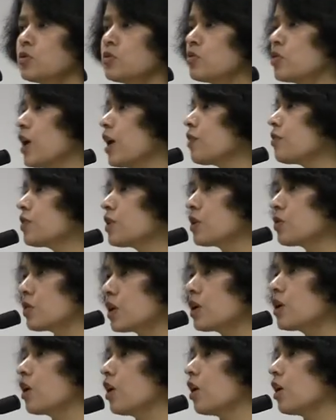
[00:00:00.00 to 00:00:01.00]
traffic
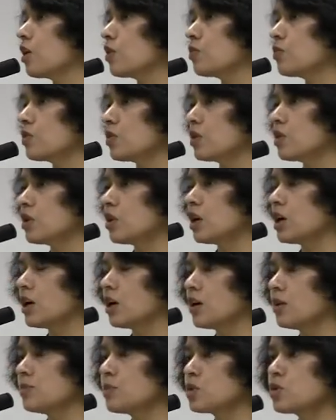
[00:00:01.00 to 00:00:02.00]
gridlock for
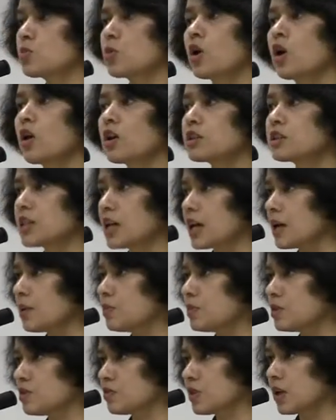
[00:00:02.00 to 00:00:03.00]
sprawl
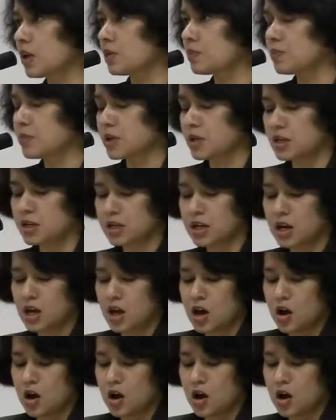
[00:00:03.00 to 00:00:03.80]
type development.